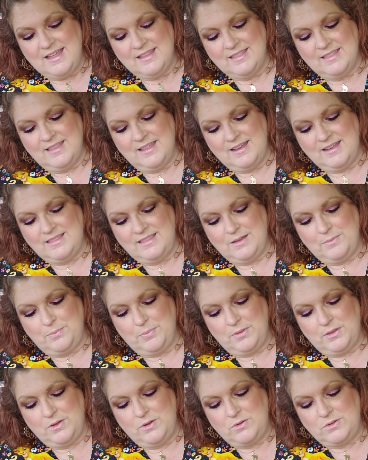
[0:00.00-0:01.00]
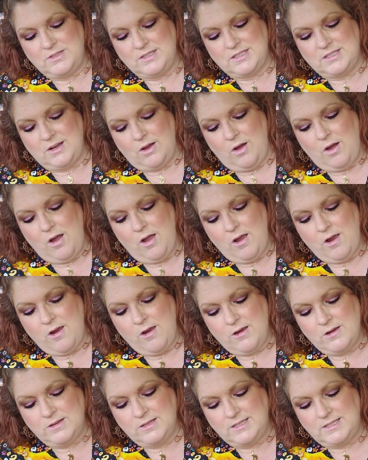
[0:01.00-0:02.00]
Look at the blue
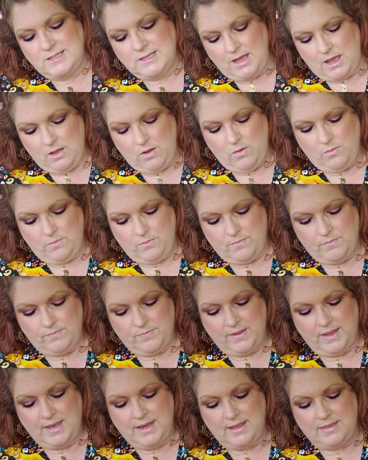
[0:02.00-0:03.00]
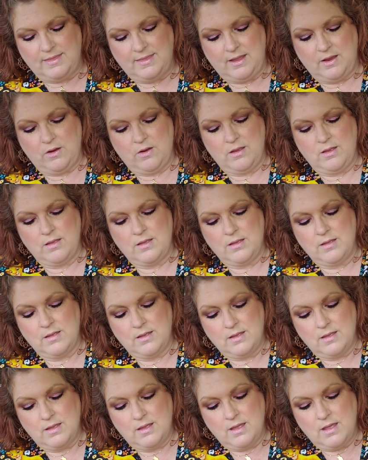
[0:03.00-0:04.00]
stars. Oh, get in there.
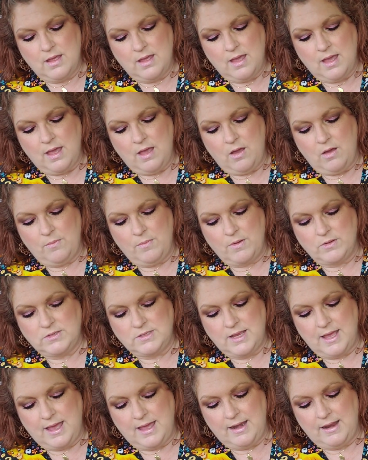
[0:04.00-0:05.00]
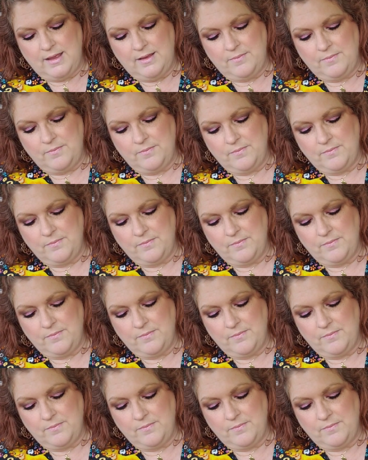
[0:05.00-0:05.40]
I almost had it.